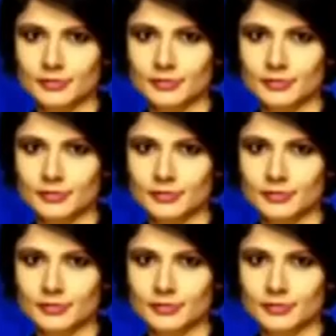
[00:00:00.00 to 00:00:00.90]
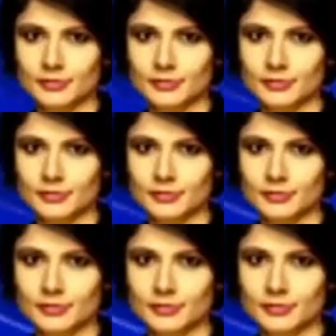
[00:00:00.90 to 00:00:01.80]

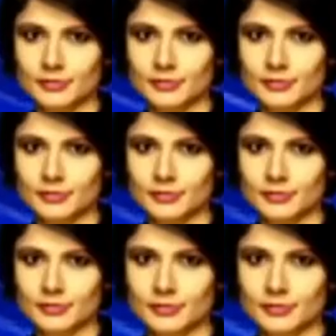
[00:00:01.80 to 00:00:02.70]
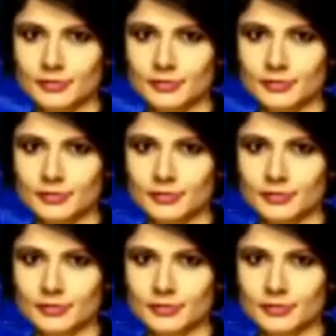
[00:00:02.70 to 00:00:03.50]
(silent)